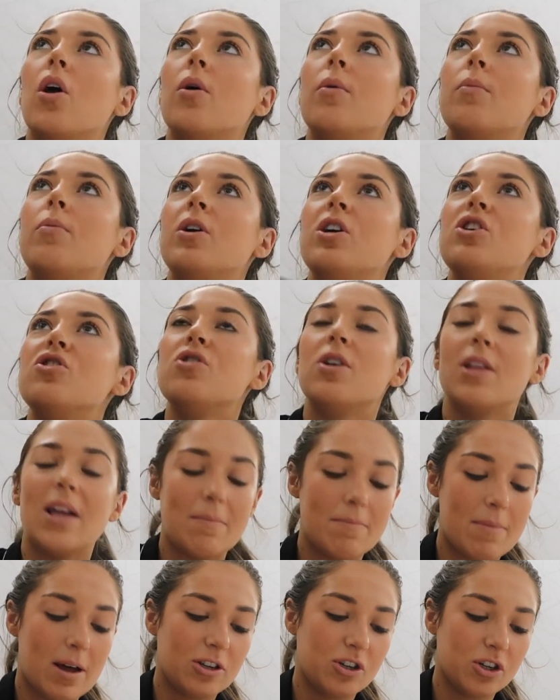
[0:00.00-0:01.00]
but it's not
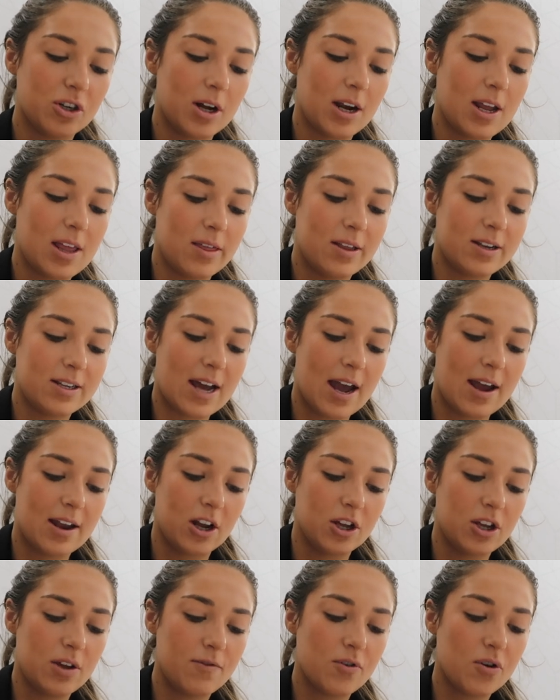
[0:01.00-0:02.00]
that magical in the day.
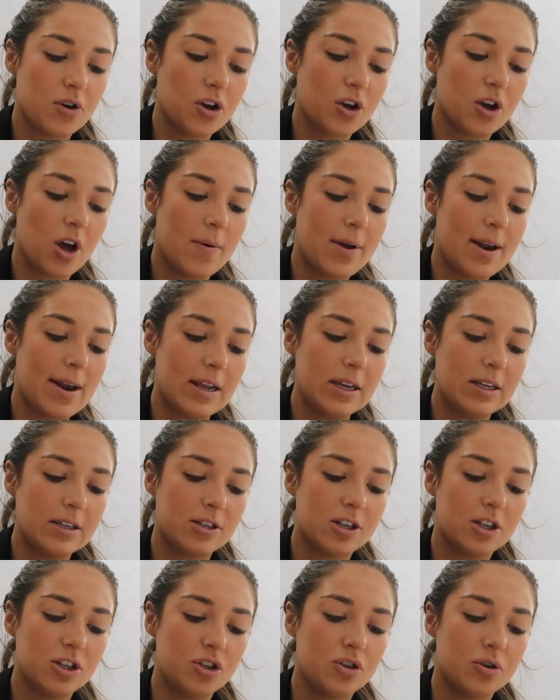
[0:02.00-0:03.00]
Like, you've got to go at
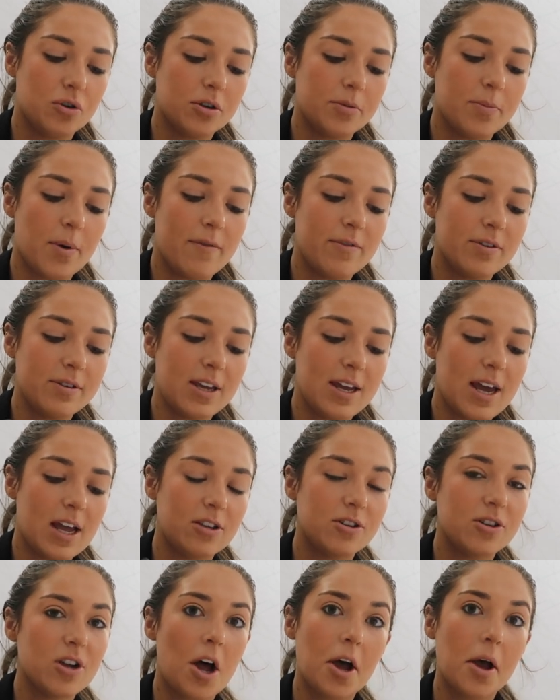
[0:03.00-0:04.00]
least at dusk, but obviously it
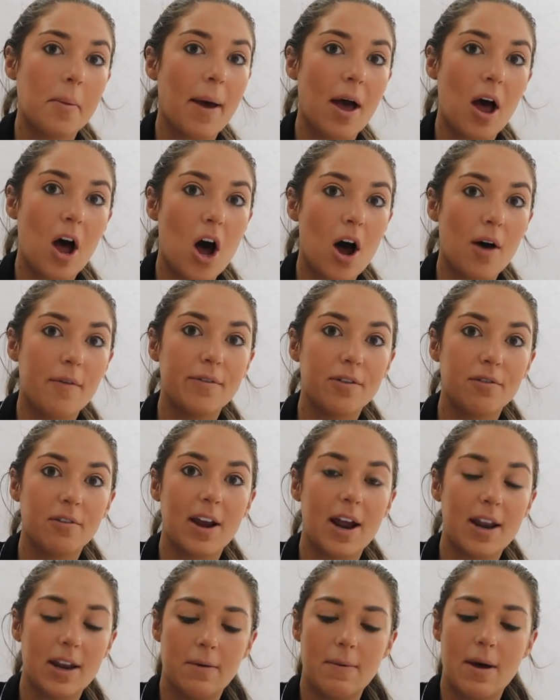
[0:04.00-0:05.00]
gets dark about
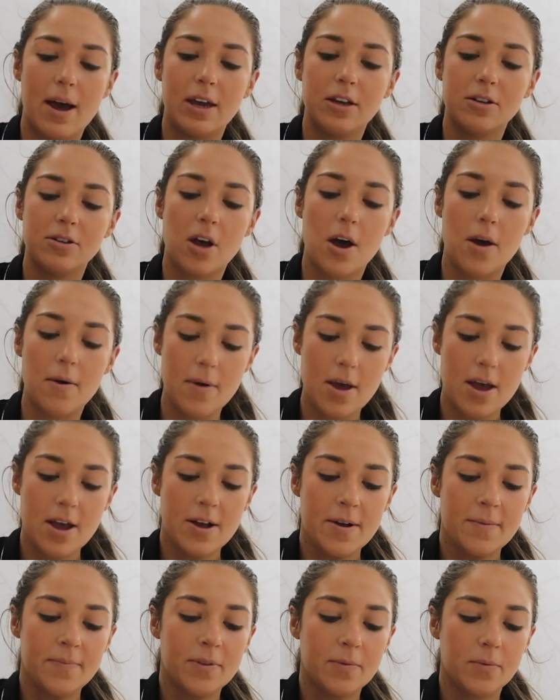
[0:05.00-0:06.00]
3:30 anyway. So
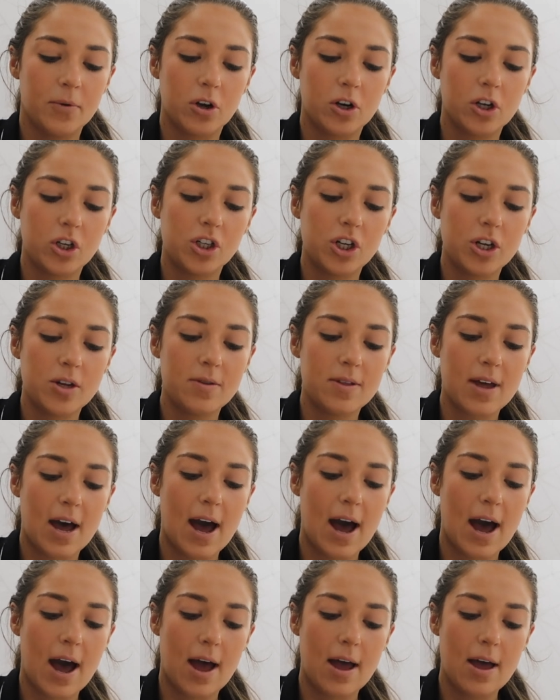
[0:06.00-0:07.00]
we're gonna do
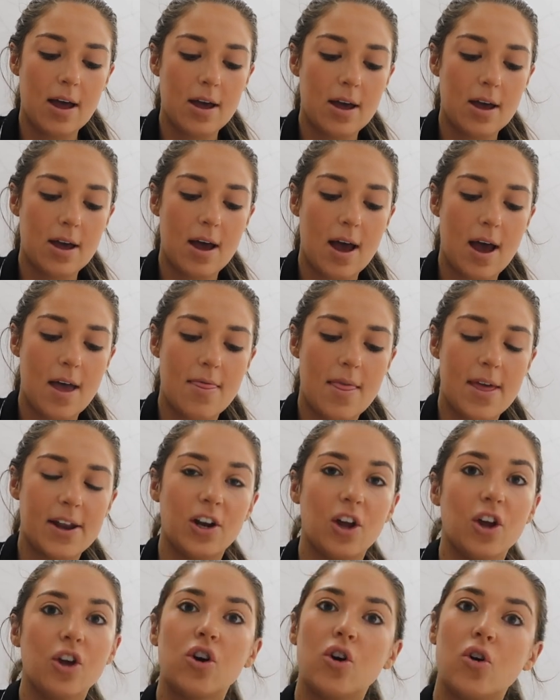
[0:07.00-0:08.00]
that and then
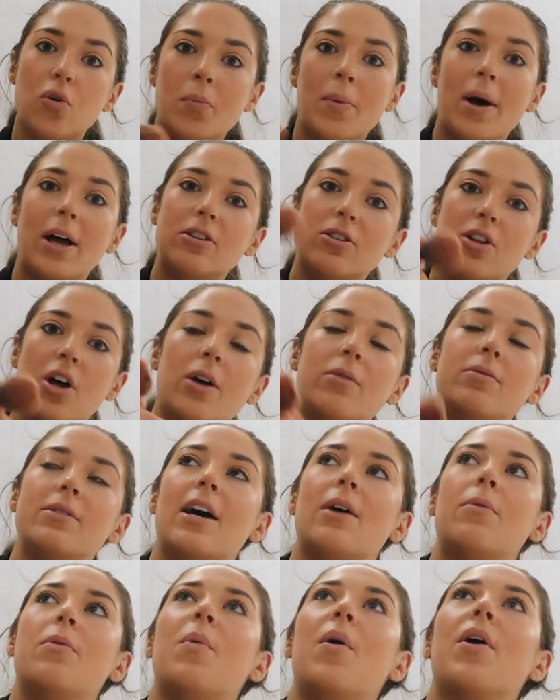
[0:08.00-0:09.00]
like come back to the
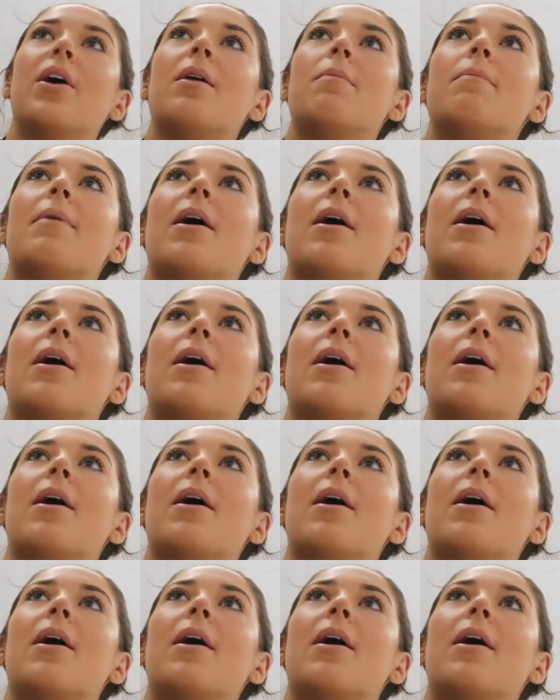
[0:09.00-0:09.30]
hotel. We're working